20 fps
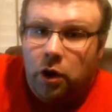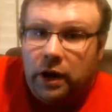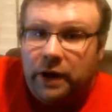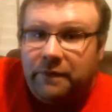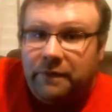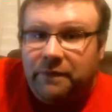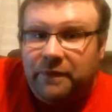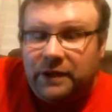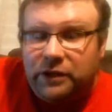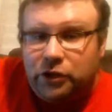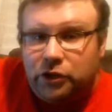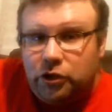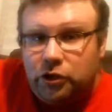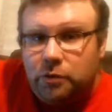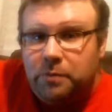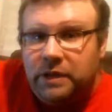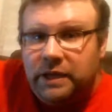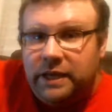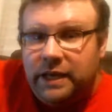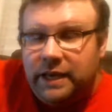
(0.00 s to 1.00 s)
They should
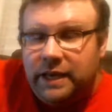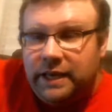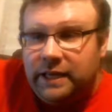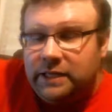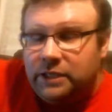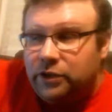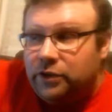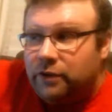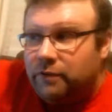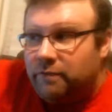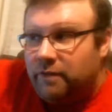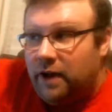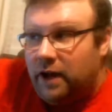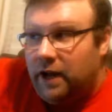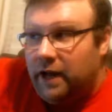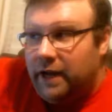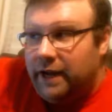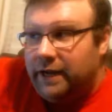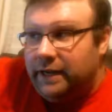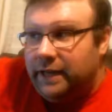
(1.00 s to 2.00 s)
be getting easier to
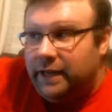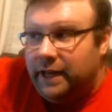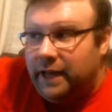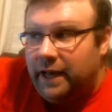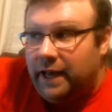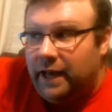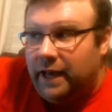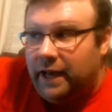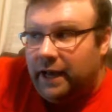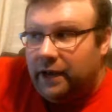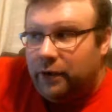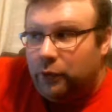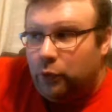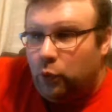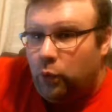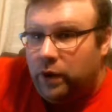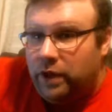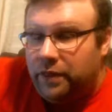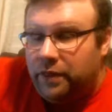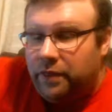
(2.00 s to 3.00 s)
find, and
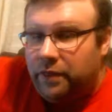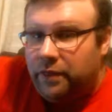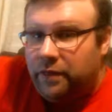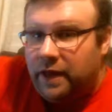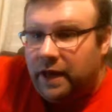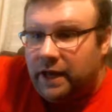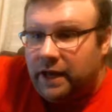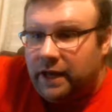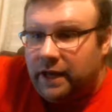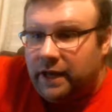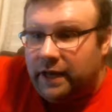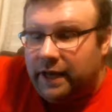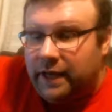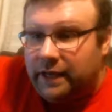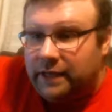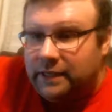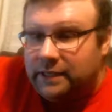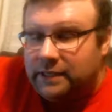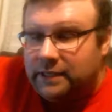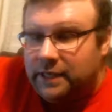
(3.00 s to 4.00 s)
with the
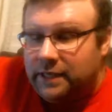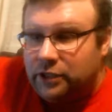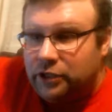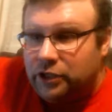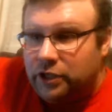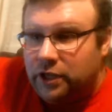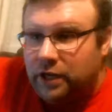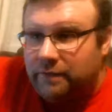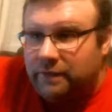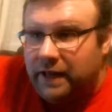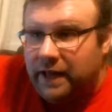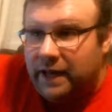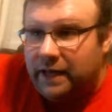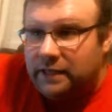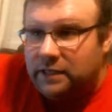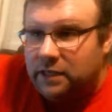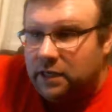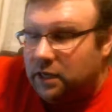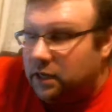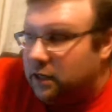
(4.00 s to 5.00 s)
extension of
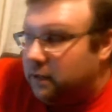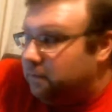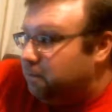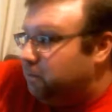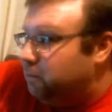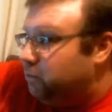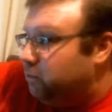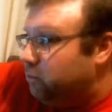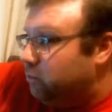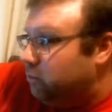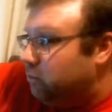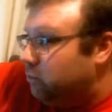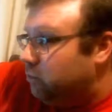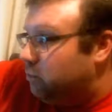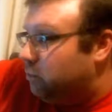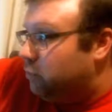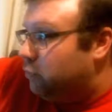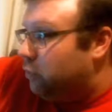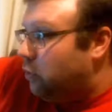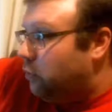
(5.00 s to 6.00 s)
that
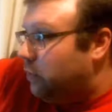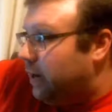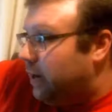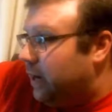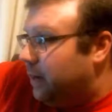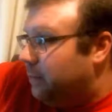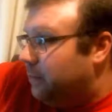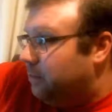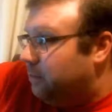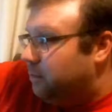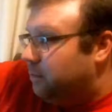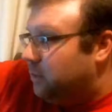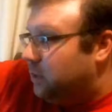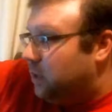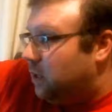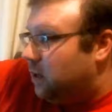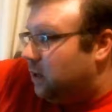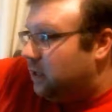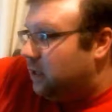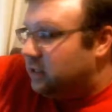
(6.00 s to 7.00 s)
program,
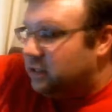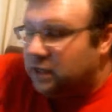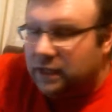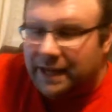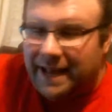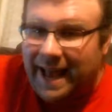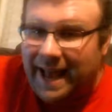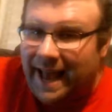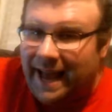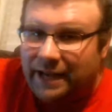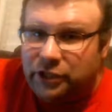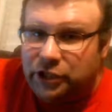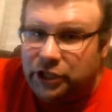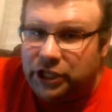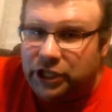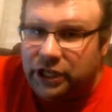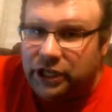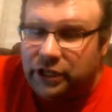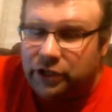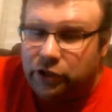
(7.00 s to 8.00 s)
it's like
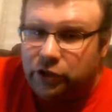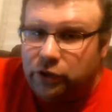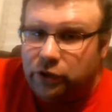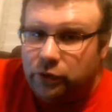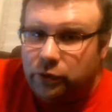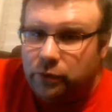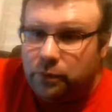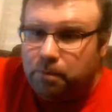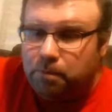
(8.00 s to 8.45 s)
Hackchi 2.